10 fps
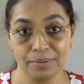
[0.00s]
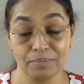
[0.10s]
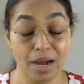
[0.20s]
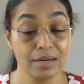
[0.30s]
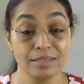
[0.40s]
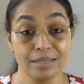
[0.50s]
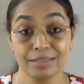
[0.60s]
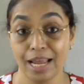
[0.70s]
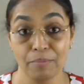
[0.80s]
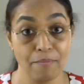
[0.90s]
Mars is
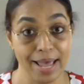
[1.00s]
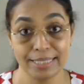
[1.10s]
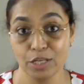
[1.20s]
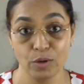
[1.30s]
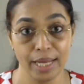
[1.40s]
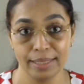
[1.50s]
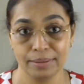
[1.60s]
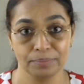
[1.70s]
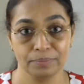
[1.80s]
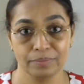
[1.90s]
like masculine.